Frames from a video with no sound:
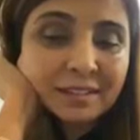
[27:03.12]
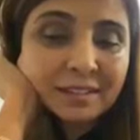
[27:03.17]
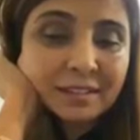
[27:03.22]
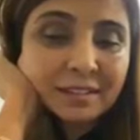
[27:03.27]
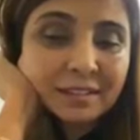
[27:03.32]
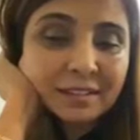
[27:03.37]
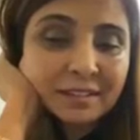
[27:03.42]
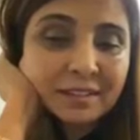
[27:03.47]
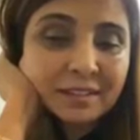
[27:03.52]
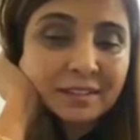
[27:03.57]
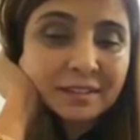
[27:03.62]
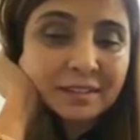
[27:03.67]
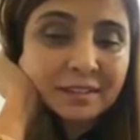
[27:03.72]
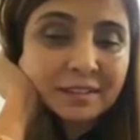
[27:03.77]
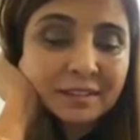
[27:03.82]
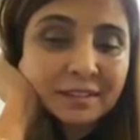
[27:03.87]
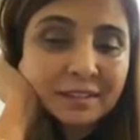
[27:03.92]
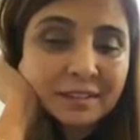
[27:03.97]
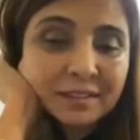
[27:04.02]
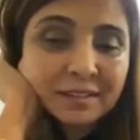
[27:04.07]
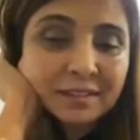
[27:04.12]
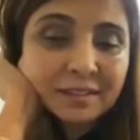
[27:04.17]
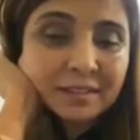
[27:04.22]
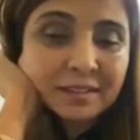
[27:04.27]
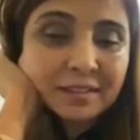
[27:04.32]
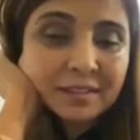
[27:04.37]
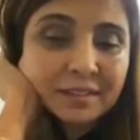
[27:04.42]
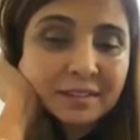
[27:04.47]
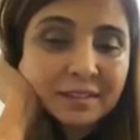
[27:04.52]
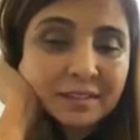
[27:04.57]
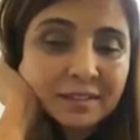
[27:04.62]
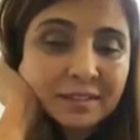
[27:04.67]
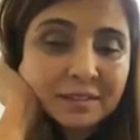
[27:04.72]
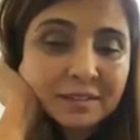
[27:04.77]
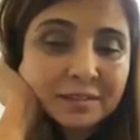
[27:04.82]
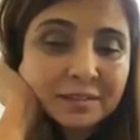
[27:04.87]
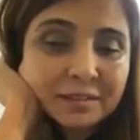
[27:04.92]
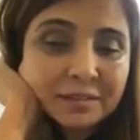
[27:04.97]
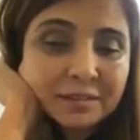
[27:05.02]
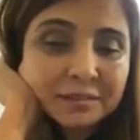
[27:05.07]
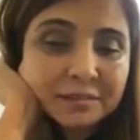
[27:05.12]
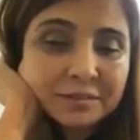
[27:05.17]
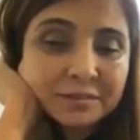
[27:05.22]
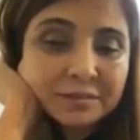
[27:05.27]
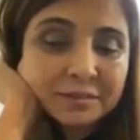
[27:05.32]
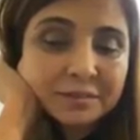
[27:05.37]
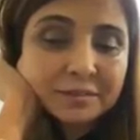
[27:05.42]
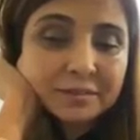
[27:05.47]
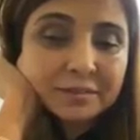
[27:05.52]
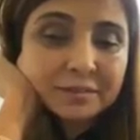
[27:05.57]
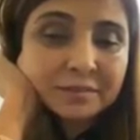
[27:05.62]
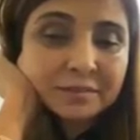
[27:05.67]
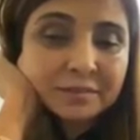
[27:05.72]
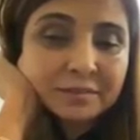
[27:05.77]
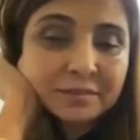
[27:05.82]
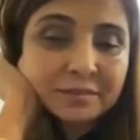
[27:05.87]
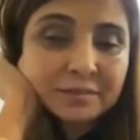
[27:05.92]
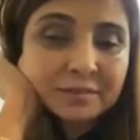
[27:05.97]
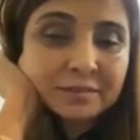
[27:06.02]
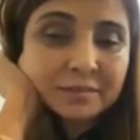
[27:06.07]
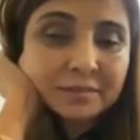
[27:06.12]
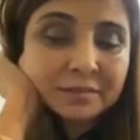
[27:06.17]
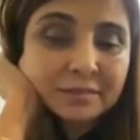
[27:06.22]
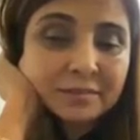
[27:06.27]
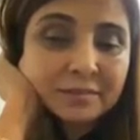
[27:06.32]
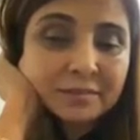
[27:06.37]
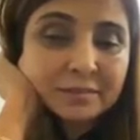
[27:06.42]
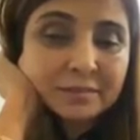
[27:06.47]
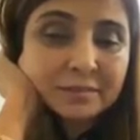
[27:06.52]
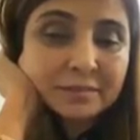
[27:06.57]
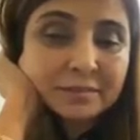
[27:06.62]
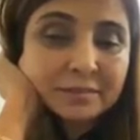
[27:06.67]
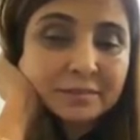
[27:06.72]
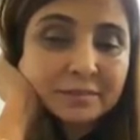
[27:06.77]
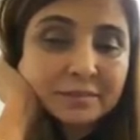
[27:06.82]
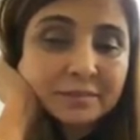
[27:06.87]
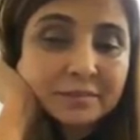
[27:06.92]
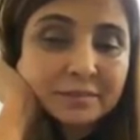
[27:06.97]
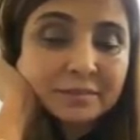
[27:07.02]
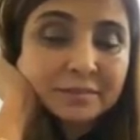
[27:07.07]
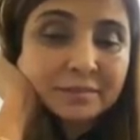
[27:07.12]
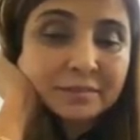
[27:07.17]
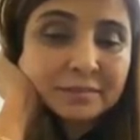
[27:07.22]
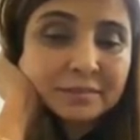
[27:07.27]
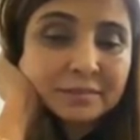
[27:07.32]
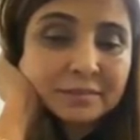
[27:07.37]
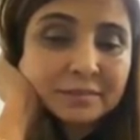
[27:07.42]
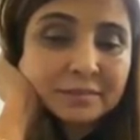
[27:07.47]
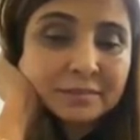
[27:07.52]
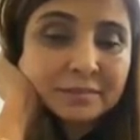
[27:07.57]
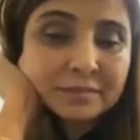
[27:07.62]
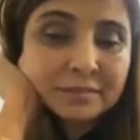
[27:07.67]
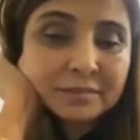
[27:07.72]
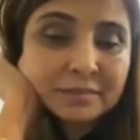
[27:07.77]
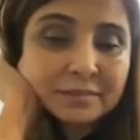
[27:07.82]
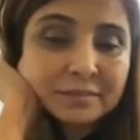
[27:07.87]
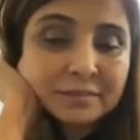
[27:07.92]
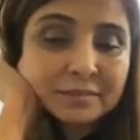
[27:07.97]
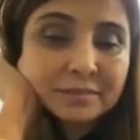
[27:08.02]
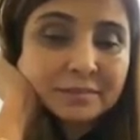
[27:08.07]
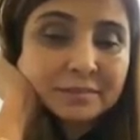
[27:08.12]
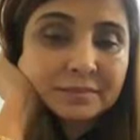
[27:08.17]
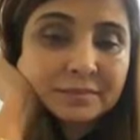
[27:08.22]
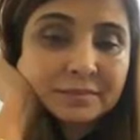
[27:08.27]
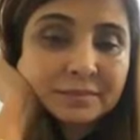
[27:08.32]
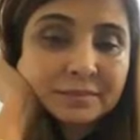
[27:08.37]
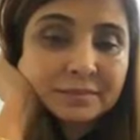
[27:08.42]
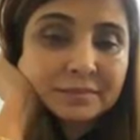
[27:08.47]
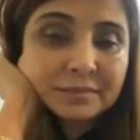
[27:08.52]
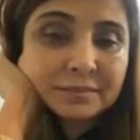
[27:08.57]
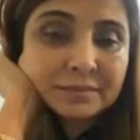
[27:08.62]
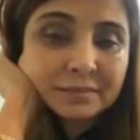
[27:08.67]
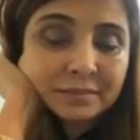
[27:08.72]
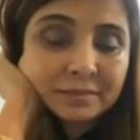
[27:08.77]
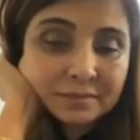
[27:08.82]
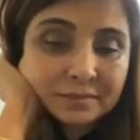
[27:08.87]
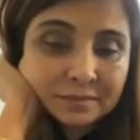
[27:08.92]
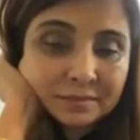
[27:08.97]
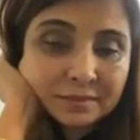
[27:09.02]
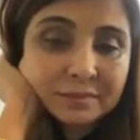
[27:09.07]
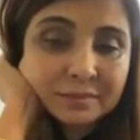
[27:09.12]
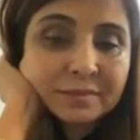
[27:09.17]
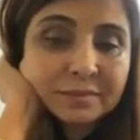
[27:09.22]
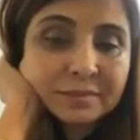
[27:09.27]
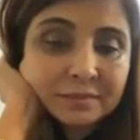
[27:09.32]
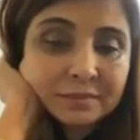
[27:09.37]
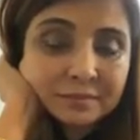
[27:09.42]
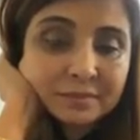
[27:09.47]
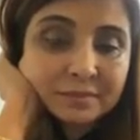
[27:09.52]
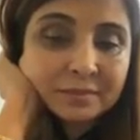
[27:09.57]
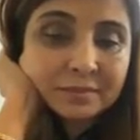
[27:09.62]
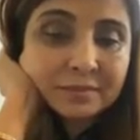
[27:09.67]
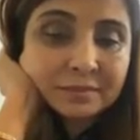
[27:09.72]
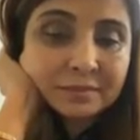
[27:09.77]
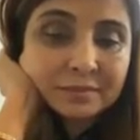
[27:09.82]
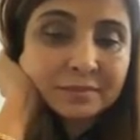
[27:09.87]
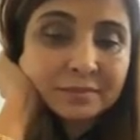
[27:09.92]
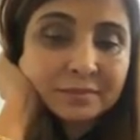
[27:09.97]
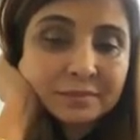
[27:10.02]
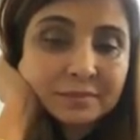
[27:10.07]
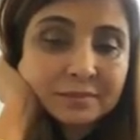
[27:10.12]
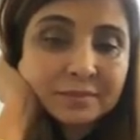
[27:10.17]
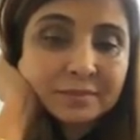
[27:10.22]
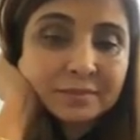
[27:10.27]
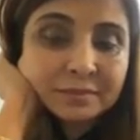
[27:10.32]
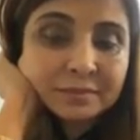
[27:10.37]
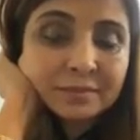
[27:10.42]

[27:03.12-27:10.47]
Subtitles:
(silent)